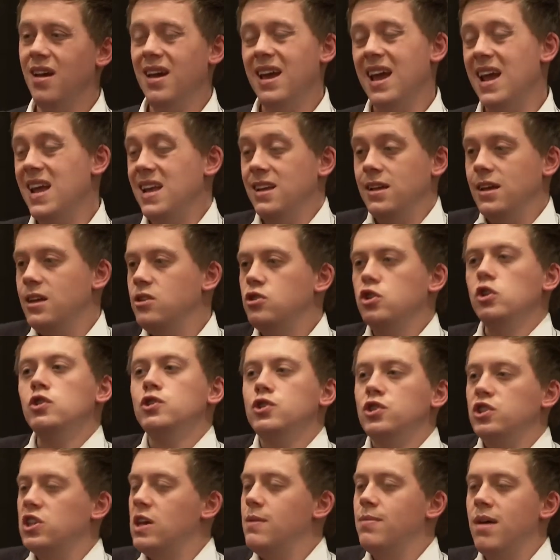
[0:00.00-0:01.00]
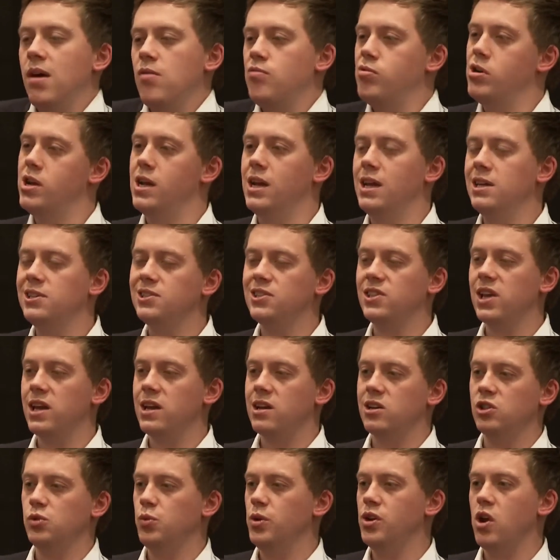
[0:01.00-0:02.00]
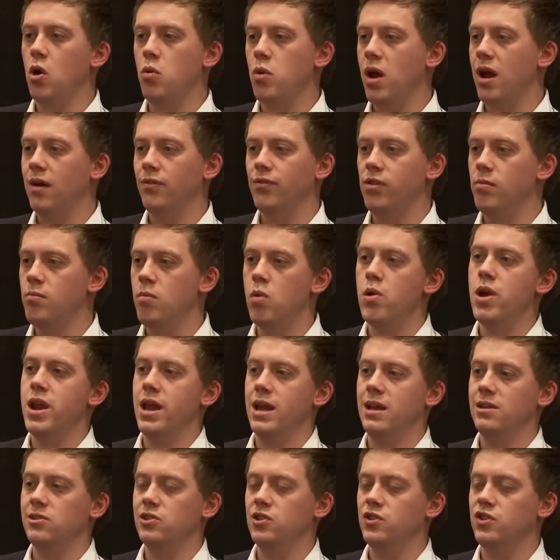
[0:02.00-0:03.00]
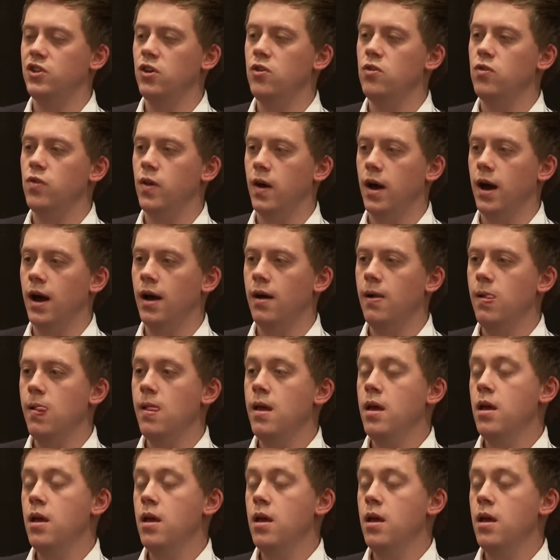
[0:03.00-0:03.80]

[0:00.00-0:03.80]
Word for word: it, it doesn't seem that realistic because we don't have the money to do that.